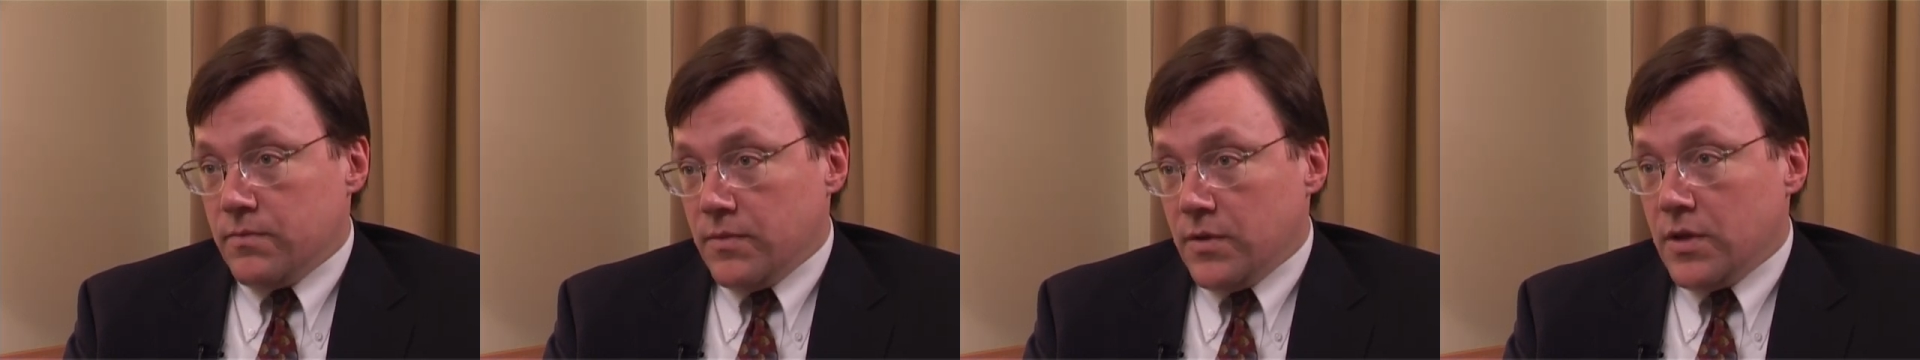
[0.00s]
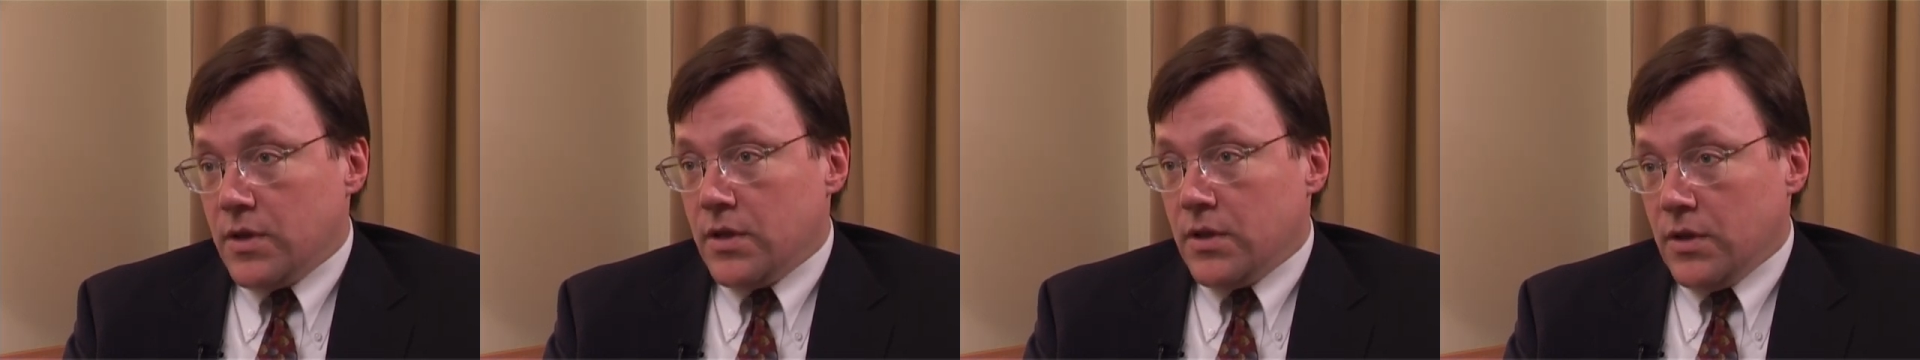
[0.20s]

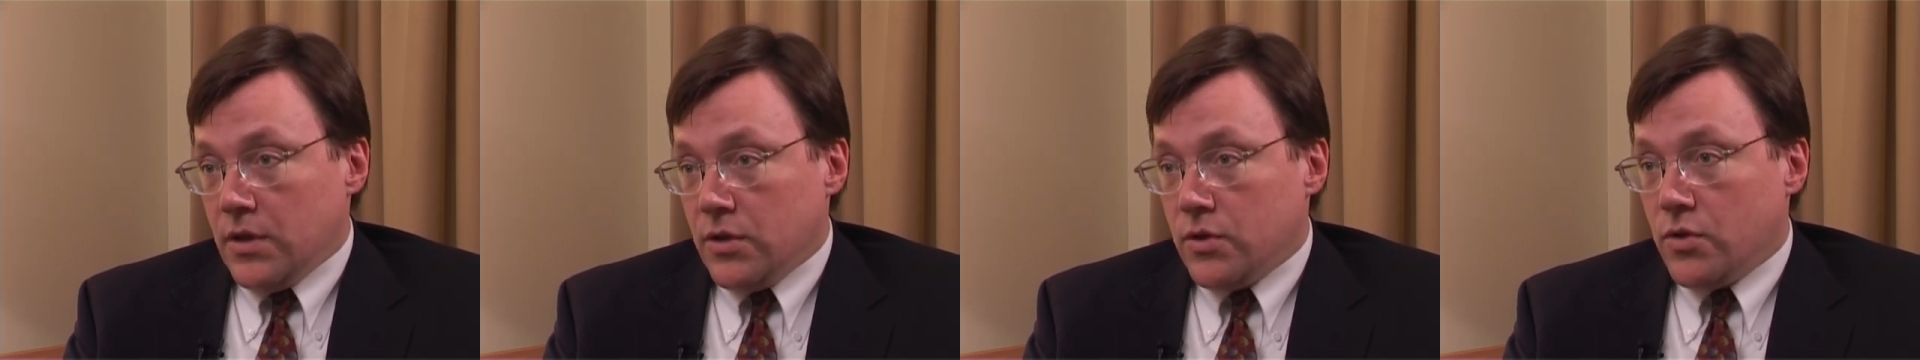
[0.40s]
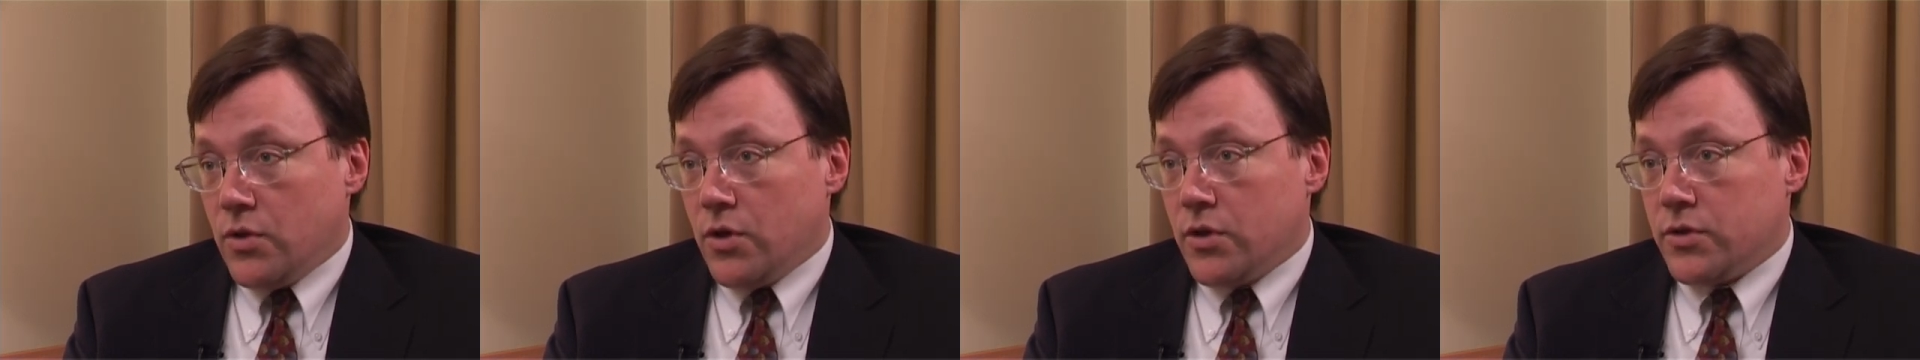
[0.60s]
in the
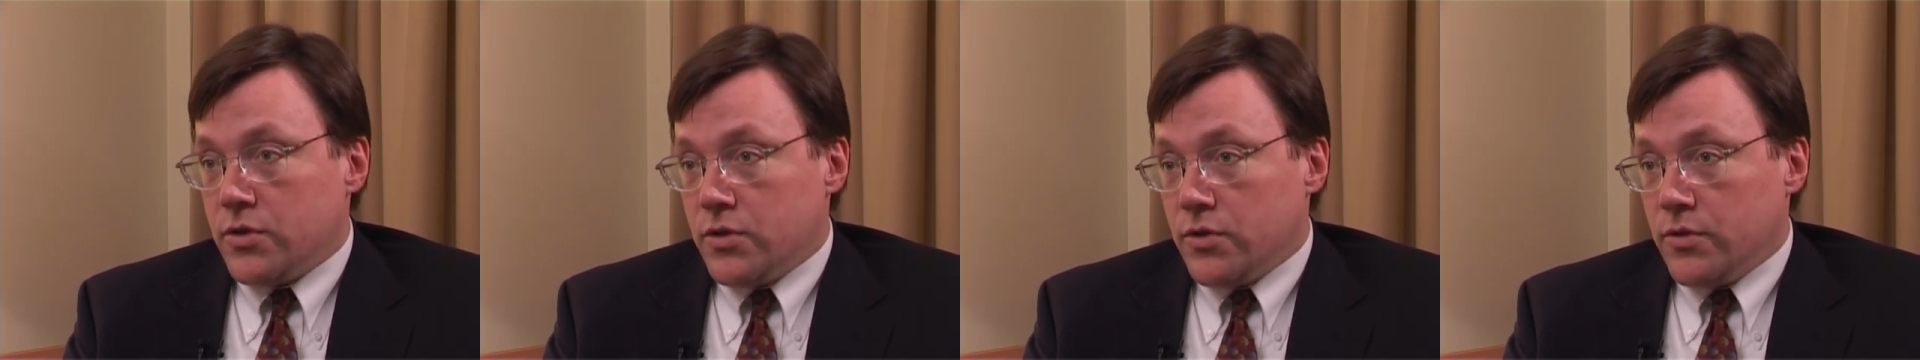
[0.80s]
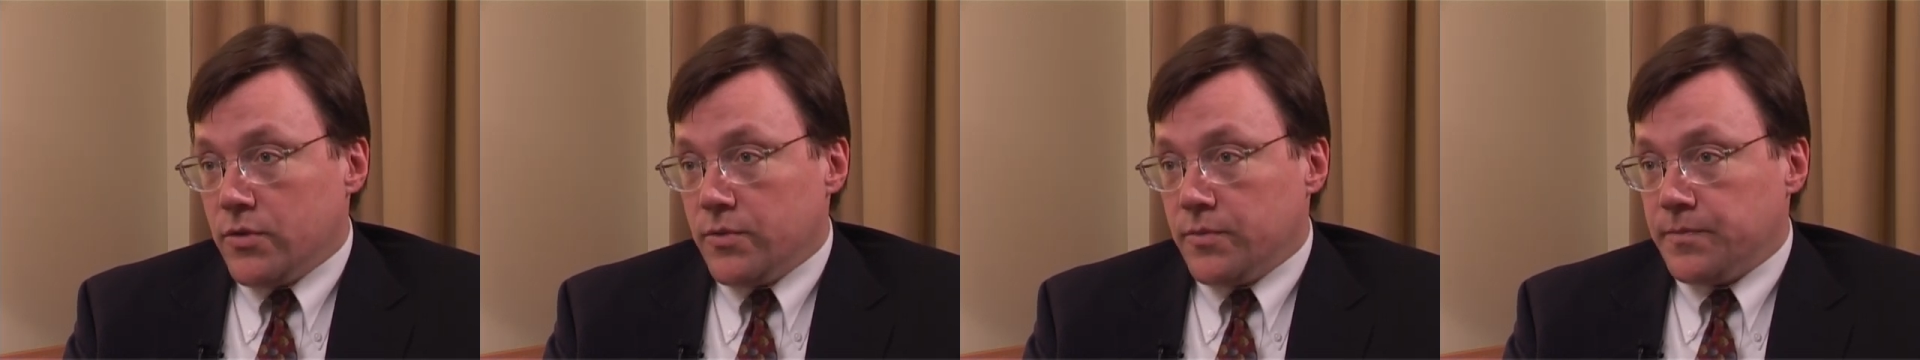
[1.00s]
long
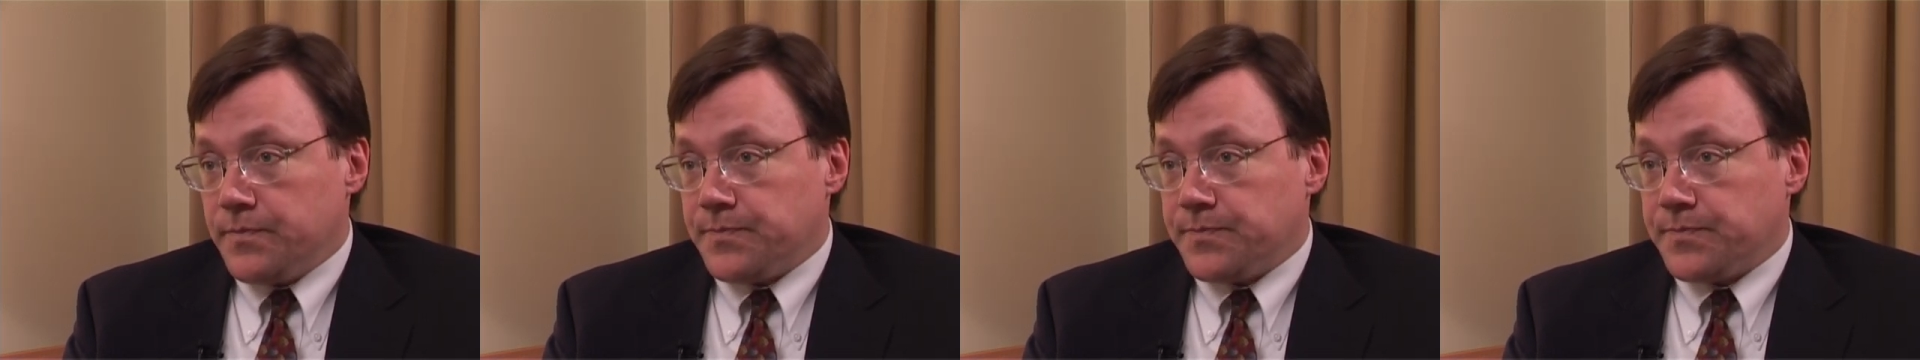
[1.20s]
term.